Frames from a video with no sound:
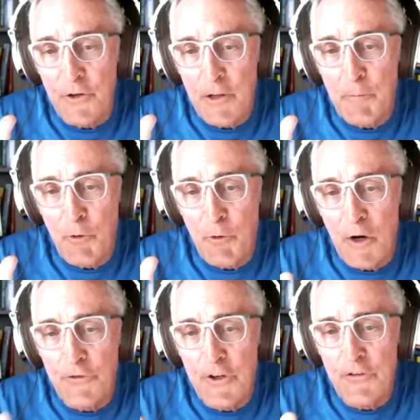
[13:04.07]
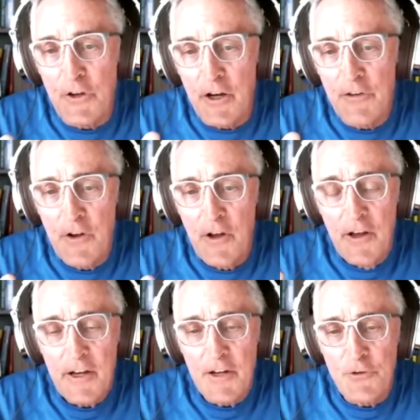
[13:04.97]
That'd be one of those easy days,
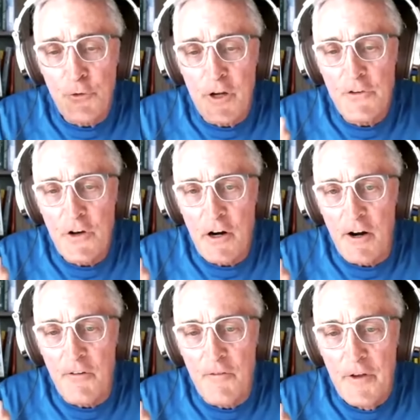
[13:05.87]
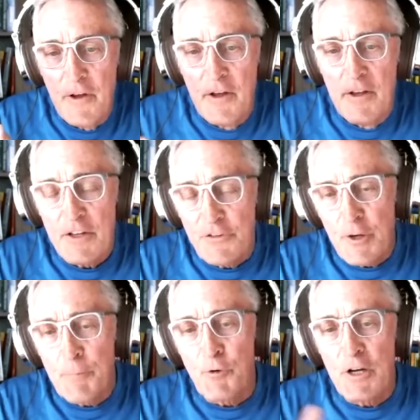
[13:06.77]
and two days hard, and
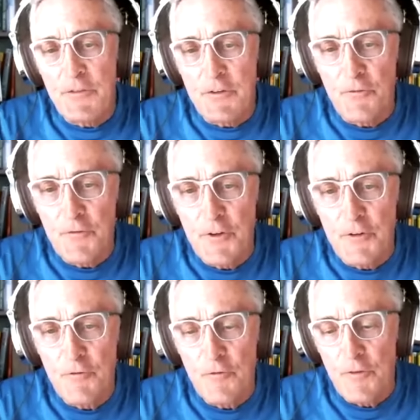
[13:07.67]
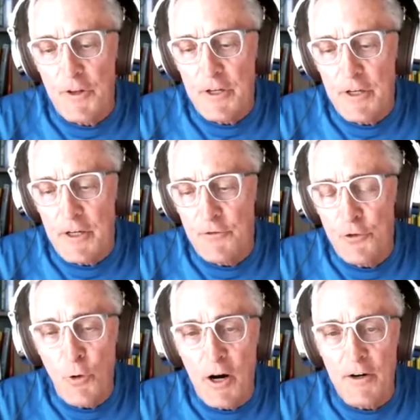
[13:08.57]
separate the the the uh,
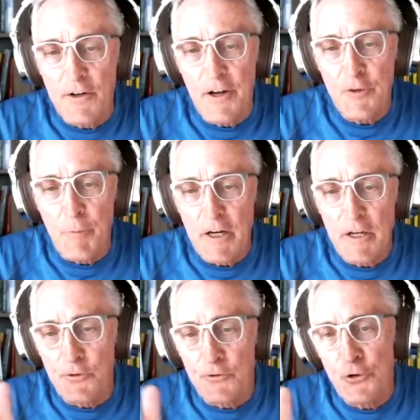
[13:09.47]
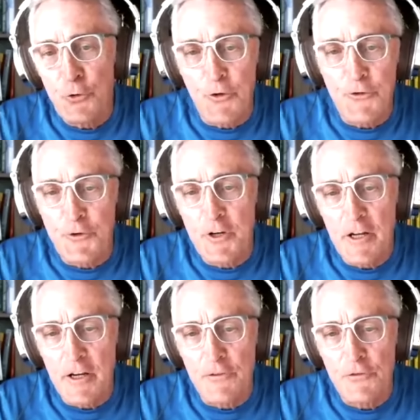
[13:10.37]
two hard days by either two or three
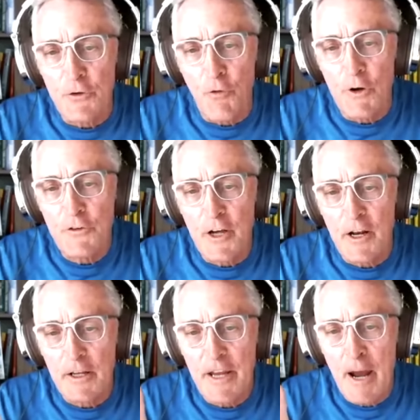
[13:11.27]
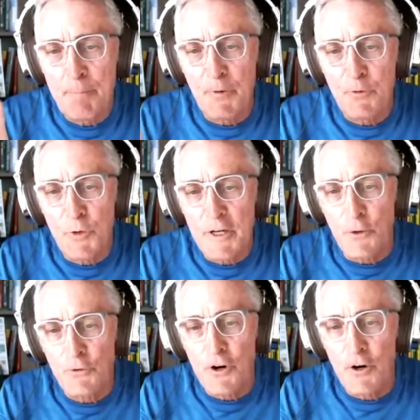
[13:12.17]
days. So you've always got a gap between
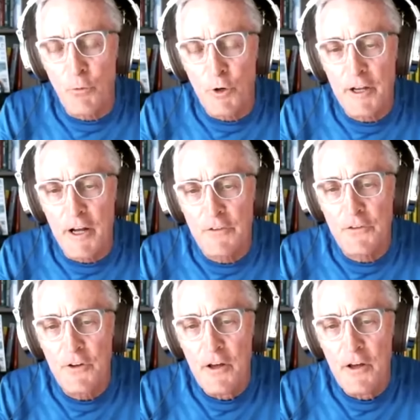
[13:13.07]
those hard workouts.